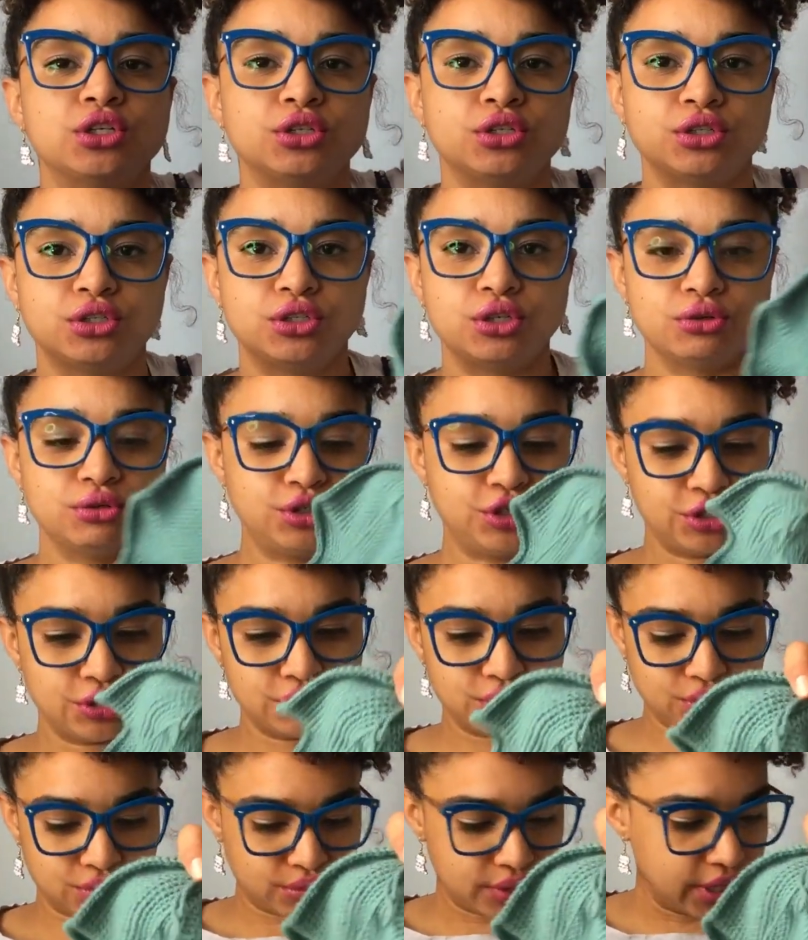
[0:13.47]
so
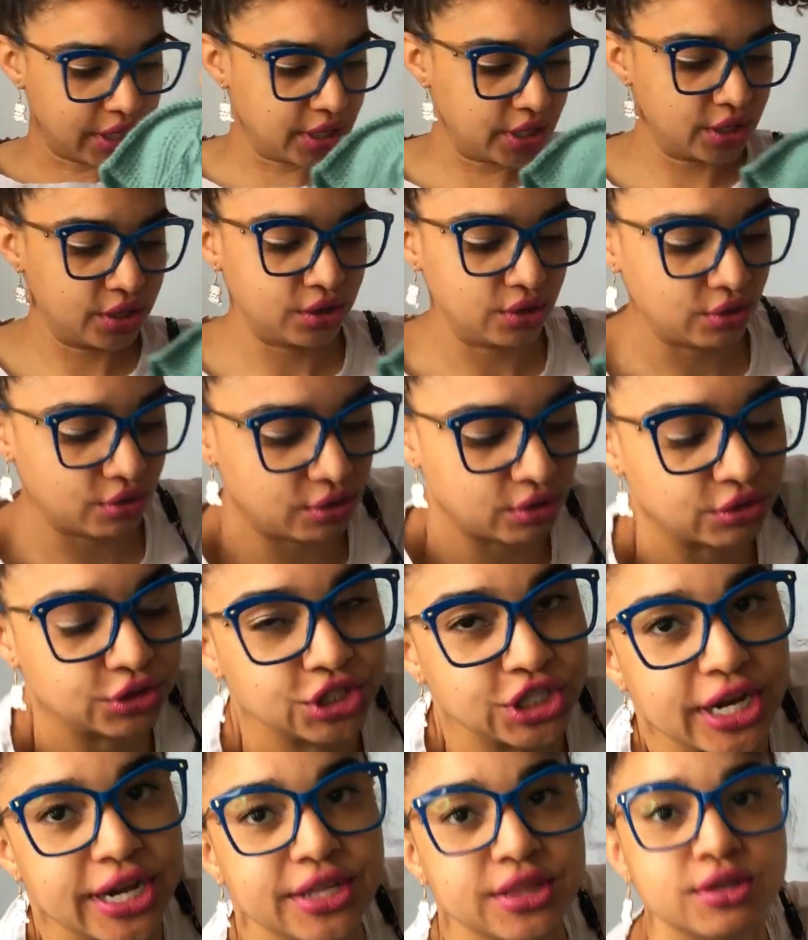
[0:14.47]
to
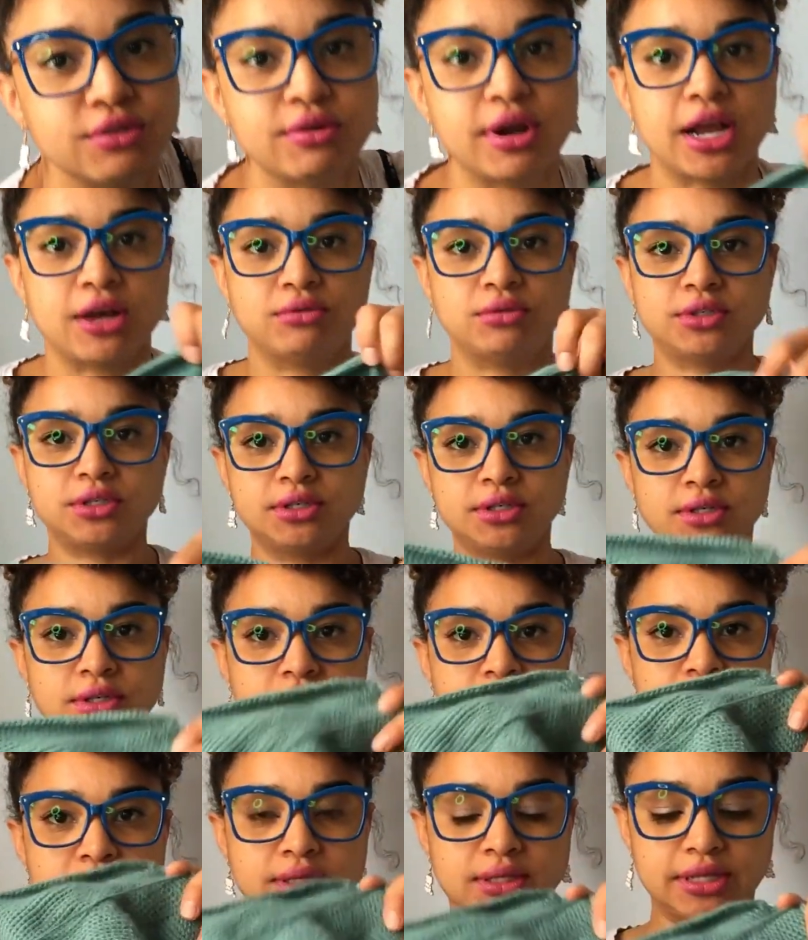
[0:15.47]
crochet in the round
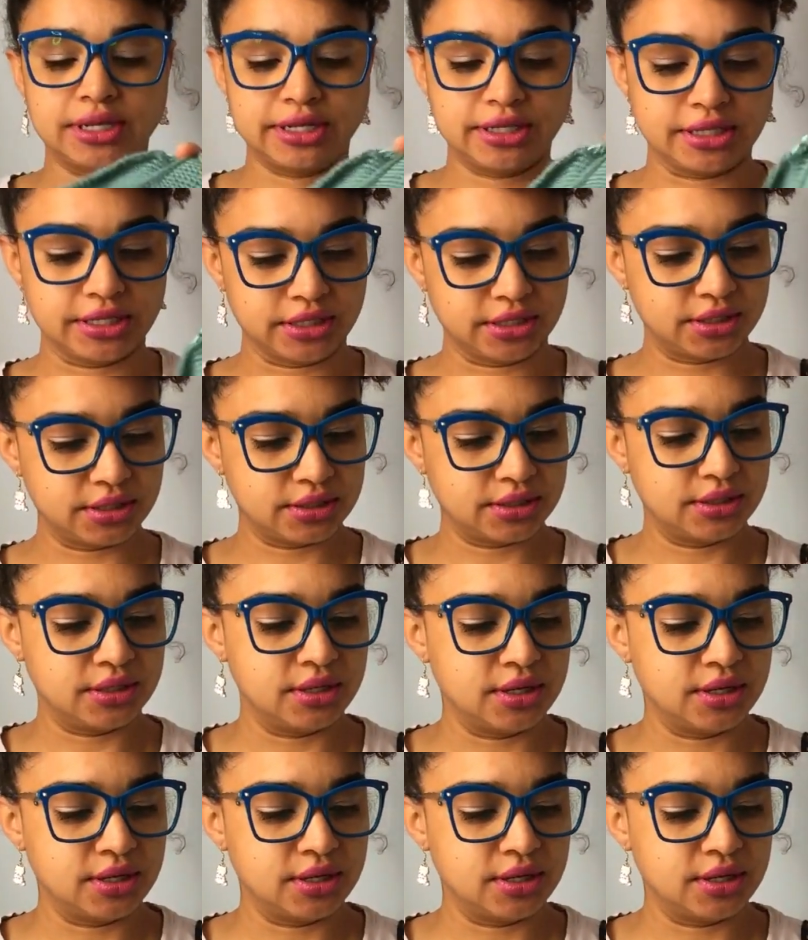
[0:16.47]
like this,